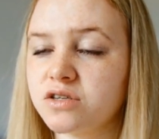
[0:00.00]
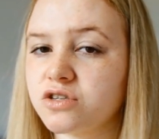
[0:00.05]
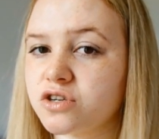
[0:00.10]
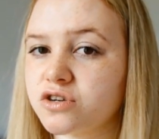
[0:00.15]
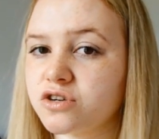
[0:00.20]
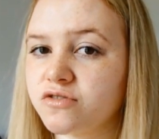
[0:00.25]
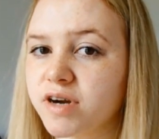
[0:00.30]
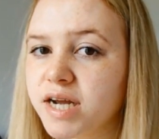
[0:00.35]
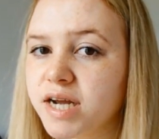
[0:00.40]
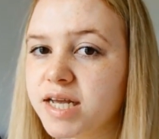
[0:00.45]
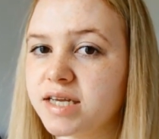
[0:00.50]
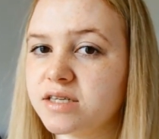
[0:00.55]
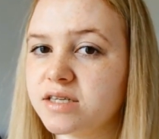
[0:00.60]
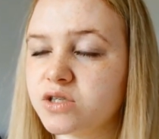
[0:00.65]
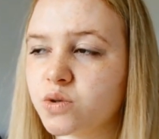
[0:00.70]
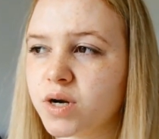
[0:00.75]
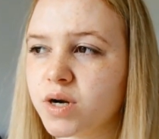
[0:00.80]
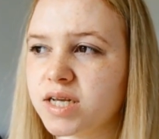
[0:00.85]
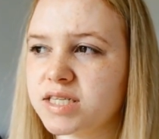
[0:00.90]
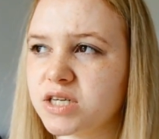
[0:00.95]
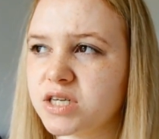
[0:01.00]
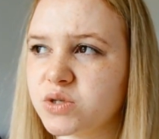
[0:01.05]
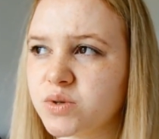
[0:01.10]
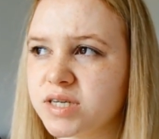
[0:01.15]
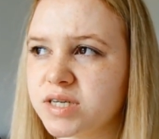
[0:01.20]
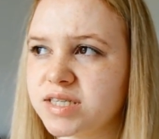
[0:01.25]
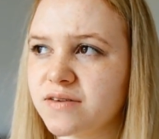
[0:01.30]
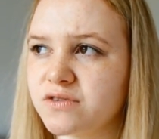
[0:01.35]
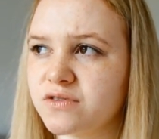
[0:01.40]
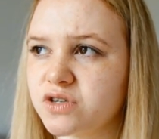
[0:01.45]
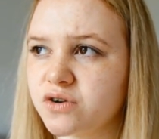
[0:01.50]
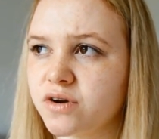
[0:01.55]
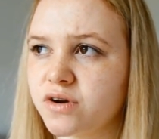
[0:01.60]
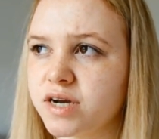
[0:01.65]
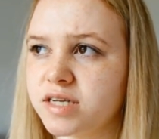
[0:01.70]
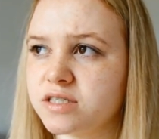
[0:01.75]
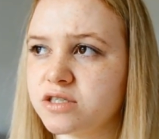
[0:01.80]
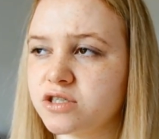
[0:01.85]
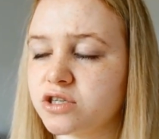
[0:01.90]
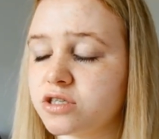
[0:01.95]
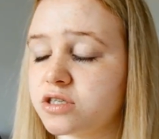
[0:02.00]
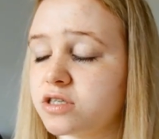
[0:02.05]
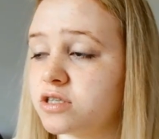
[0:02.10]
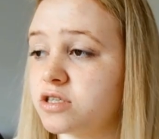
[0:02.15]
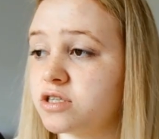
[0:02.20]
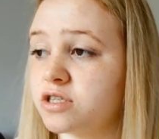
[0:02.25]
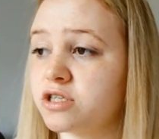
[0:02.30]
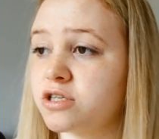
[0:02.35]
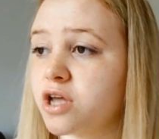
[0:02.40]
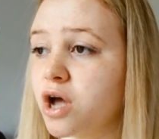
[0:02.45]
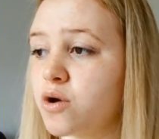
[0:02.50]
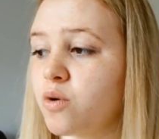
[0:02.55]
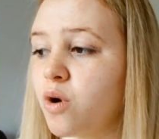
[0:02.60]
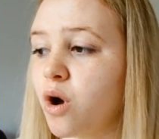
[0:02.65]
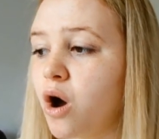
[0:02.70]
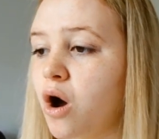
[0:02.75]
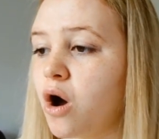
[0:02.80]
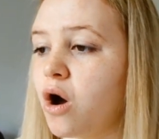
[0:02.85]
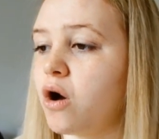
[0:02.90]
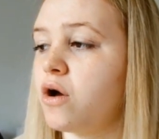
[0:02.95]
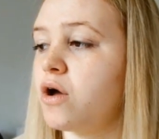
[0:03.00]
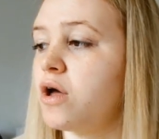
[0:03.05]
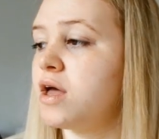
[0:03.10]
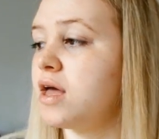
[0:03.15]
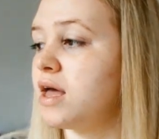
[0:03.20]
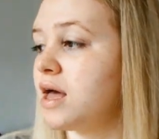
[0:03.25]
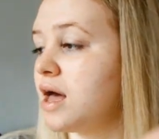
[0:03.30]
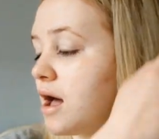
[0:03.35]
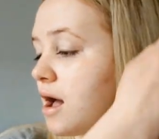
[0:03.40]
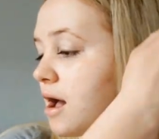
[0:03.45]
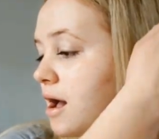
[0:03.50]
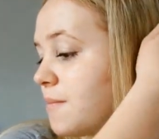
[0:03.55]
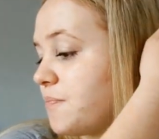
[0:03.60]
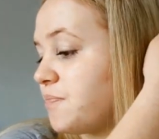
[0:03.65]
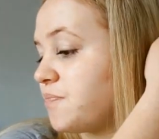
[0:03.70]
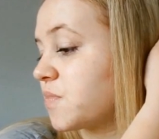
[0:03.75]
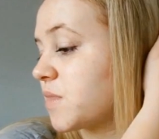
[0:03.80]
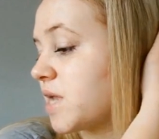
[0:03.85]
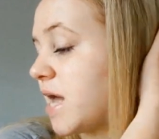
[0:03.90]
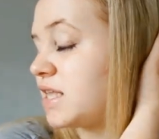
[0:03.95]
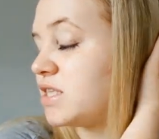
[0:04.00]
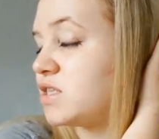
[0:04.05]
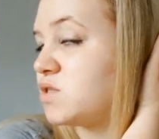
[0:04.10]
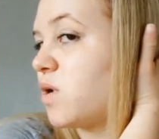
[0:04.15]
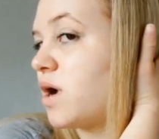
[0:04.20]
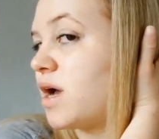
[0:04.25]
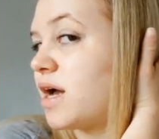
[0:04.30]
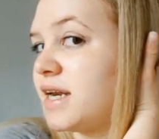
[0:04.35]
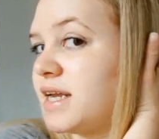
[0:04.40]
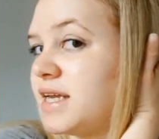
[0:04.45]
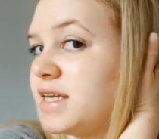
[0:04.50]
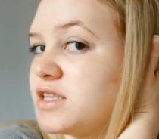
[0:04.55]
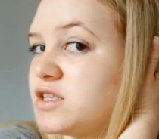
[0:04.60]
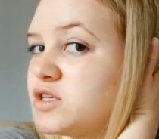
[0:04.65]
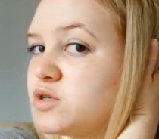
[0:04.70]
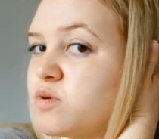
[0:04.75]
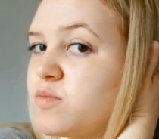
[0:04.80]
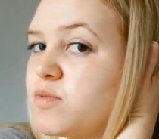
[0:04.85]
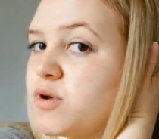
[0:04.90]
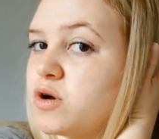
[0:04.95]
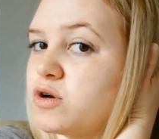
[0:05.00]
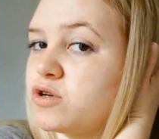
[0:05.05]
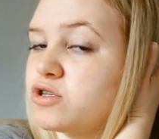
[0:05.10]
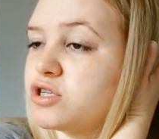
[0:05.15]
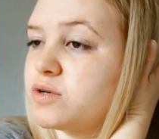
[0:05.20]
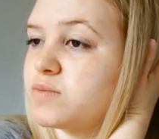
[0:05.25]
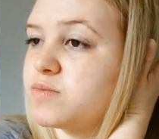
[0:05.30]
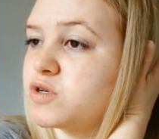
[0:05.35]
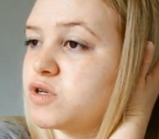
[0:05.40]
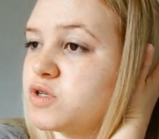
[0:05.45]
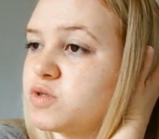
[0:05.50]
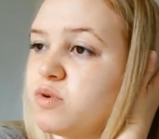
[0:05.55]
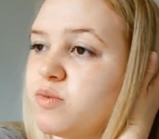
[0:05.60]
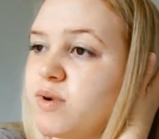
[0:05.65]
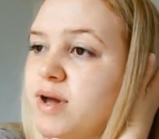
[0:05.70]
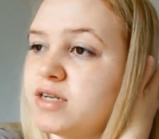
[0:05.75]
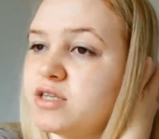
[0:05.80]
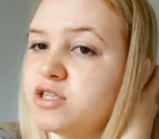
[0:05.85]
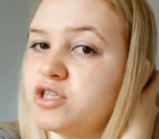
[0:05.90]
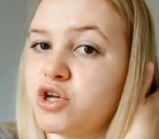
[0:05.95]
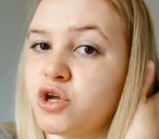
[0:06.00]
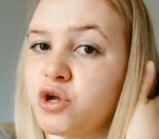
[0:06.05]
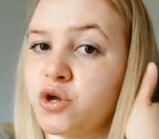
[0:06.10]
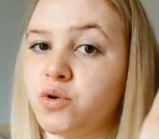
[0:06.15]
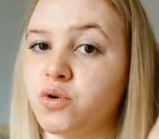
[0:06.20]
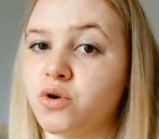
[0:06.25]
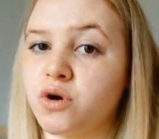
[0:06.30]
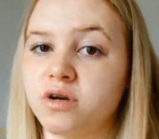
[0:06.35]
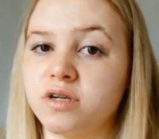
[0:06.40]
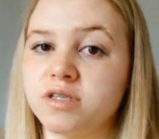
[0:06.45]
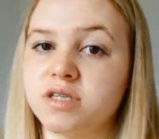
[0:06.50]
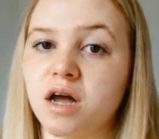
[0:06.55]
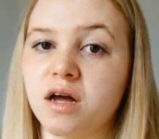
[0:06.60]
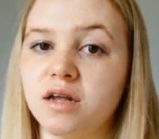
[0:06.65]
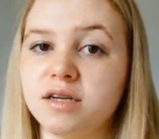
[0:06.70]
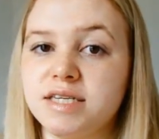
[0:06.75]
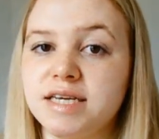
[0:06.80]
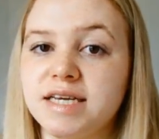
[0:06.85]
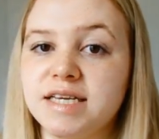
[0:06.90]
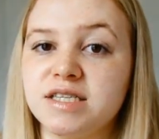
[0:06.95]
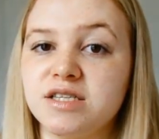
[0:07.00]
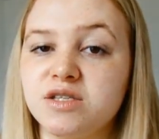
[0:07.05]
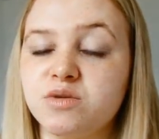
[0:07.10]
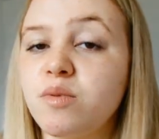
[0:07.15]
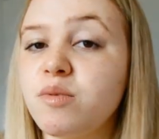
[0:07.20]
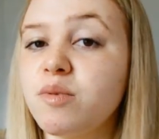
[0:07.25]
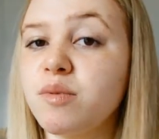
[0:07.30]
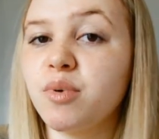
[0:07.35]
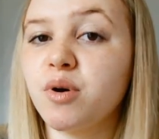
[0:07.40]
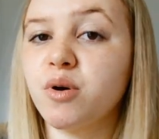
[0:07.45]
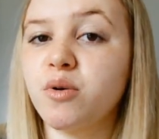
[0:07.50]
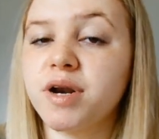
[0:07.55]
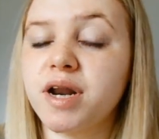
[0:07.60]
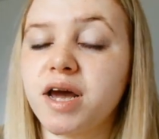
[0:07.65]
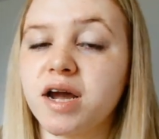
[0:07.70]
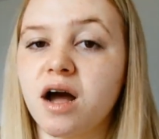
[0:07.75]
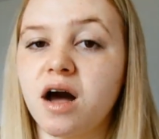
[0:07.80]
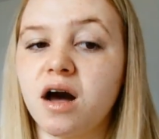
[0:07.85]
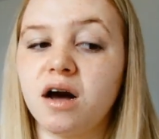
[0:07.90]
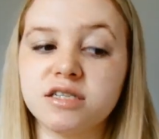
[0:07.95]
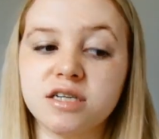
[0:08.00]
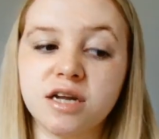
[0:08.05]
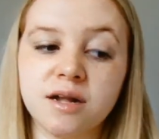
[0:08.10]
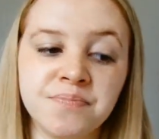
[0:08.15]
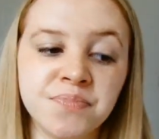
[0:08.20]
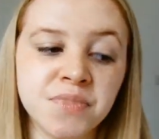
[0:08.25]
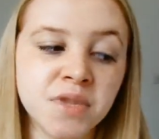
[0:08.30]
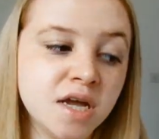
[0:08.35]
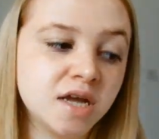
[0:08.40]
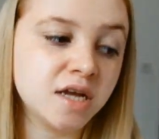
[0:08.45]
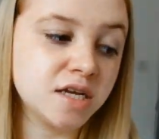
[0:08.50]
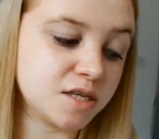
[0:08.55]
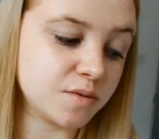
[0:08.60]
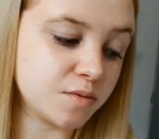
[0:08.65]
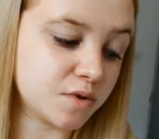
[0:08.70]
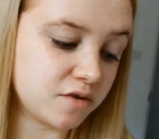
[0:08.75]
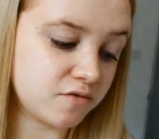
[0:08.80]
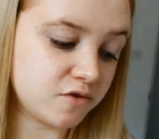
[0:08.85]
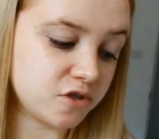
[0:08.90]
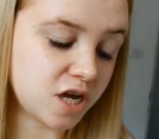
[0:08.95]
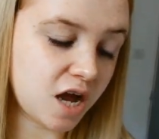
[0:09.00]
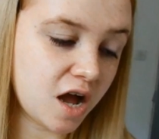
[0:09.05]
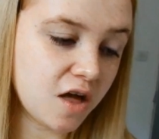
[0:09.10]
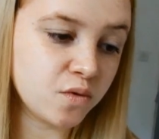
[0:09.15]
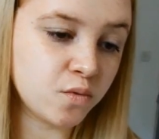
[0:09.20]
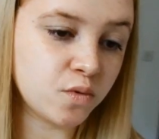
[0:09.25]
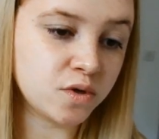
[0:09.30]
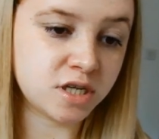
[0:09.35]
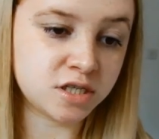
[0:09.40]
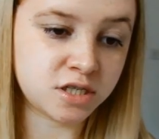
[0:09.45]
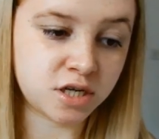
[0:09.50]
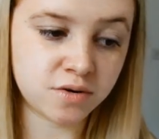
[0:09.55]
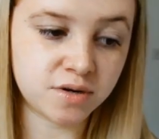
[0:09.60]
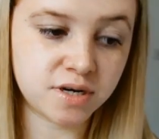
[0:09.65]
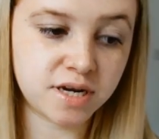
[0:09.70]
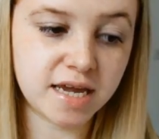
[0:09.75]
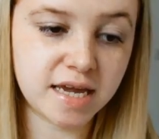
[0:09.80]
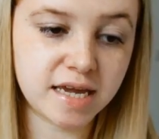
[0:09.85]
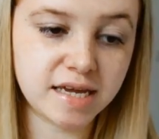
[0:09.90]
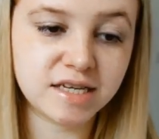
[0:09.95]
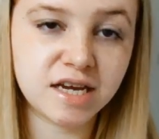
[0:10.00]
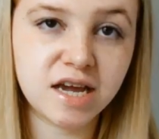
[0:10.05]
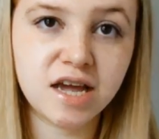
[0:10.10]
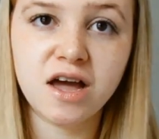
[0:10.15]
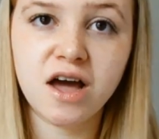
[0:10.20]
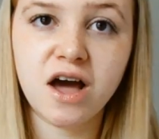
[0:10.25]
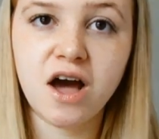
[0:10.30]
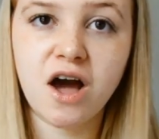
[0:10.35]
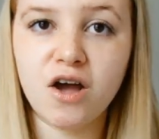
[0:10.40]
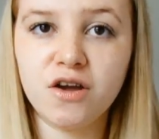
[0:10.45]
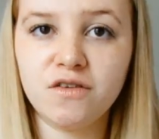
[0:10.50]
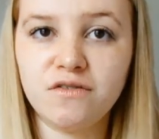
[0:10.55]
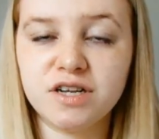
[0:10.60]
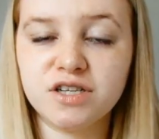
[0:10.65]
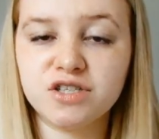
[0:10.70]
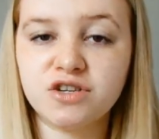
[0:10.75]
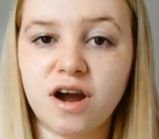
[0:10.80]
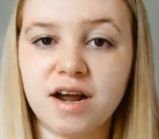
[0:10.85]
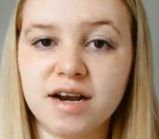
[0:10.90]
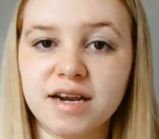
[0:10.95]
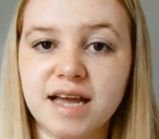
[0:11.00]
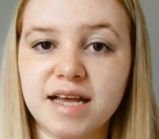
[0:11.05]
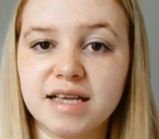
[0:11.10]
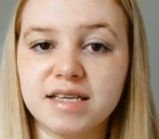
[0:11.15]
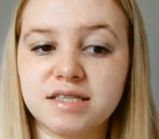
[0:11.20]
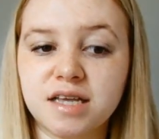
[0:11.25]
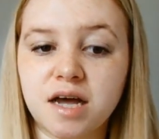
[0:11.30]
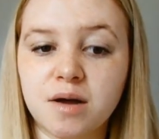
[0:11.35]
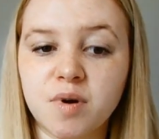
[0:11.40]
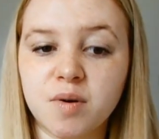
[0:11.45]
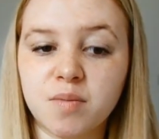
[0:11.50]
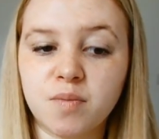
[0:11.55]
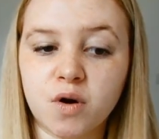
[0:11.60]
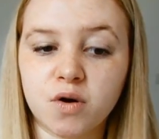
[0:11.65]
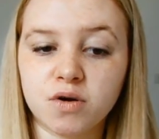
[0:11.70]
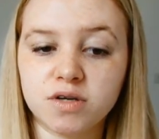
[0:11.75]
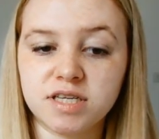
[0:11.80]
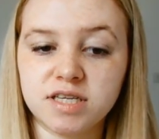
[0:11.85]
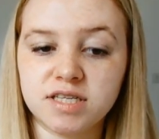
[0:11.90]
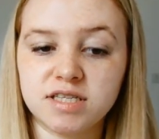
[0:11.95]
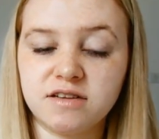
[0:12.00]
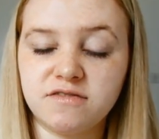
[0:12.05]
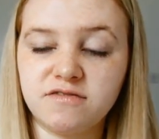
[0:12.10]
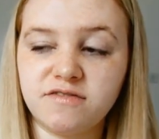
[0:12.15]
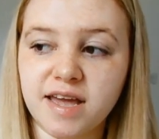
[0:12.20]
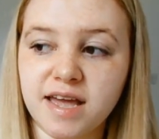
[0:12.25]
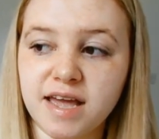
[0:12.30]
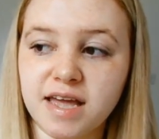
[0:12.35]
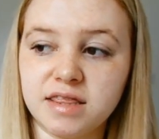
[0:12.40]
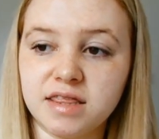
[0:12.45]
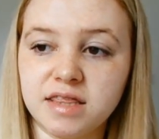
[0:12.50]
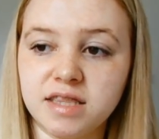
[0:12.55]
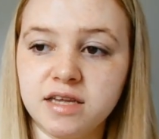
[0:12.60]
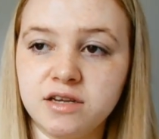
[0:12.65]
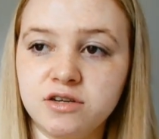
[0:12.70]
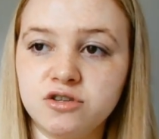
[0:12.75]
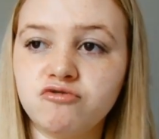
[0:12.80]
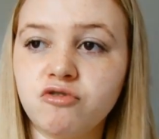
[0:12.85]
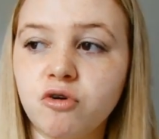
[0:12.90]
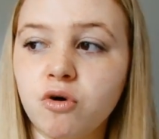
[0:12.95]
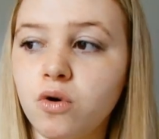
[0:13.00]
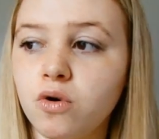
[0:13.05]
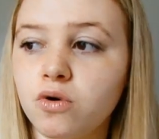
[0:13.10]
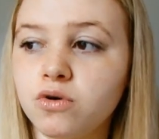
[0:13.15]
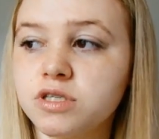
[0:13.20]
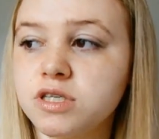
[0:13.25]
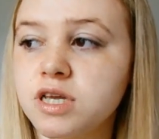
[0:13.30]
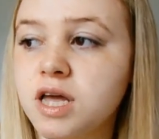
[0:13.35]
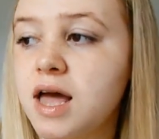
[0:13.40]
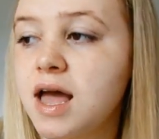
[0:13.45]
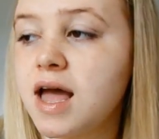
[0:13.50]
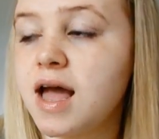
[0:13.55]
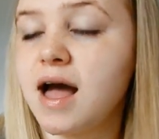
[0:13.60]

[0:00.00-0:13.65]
degrees. Just so hot. Hence why I needed the swimming costumes, because we went to Connor's auntie's swimming pool in her garden. So I'm going to return the ones I don't need. Hopefully try and get some boxes to fit in the drawers.